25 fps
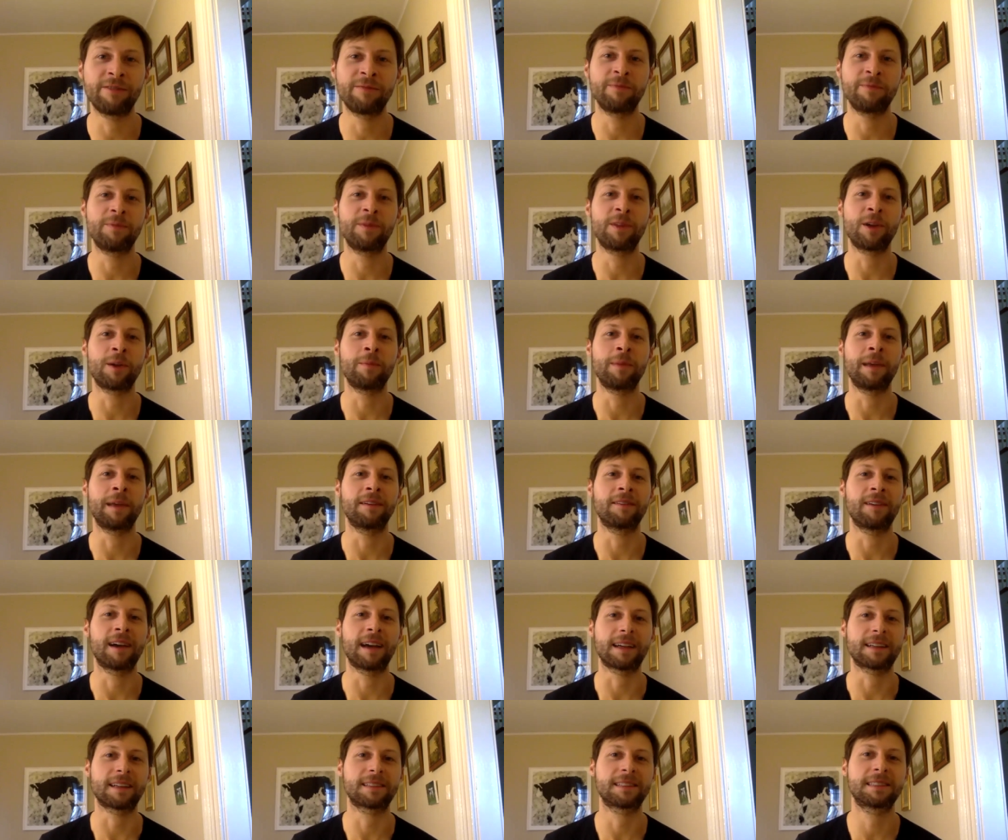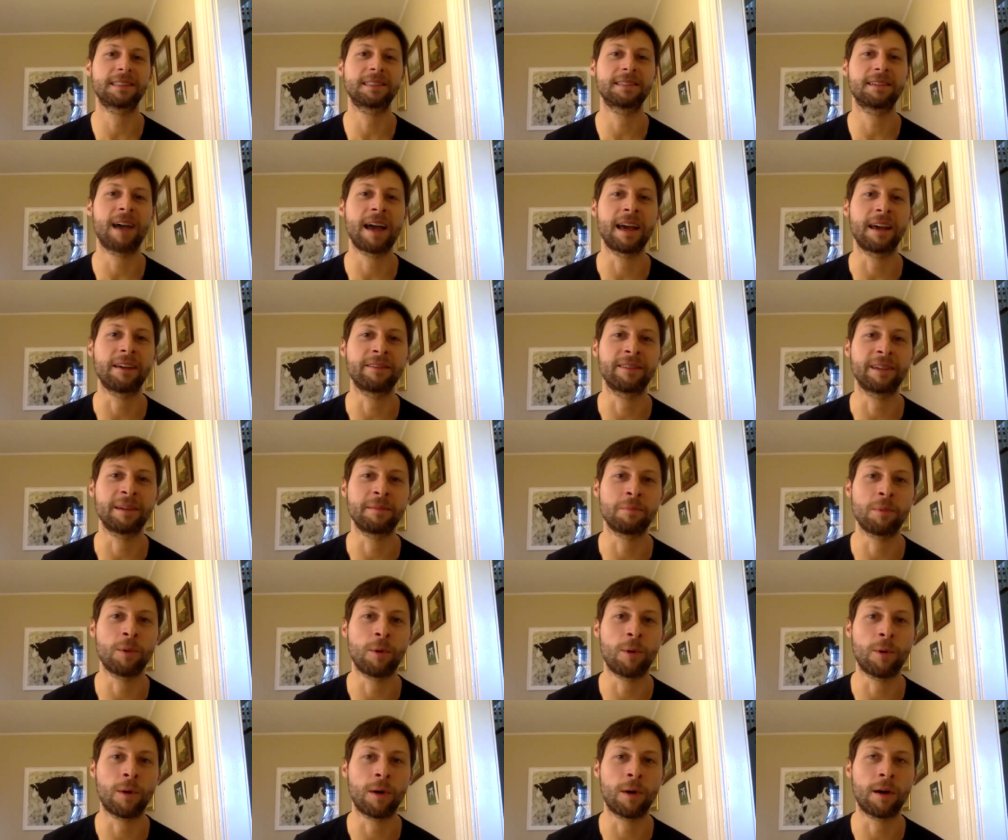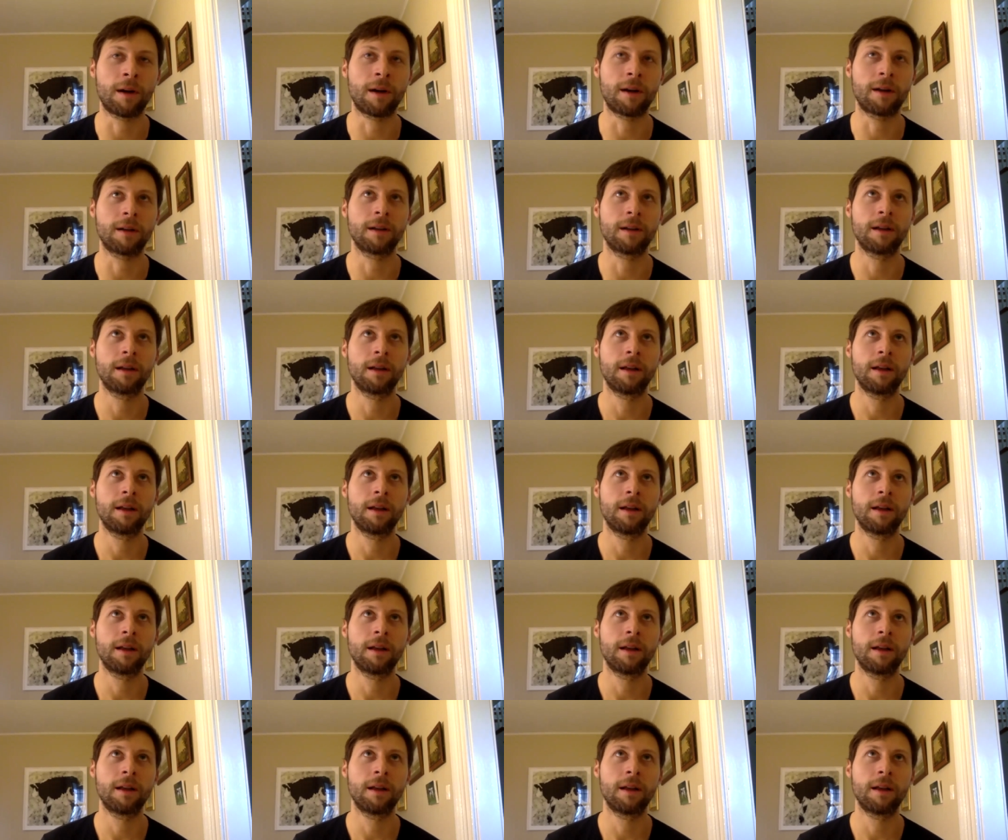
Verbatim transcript: there be like slightly more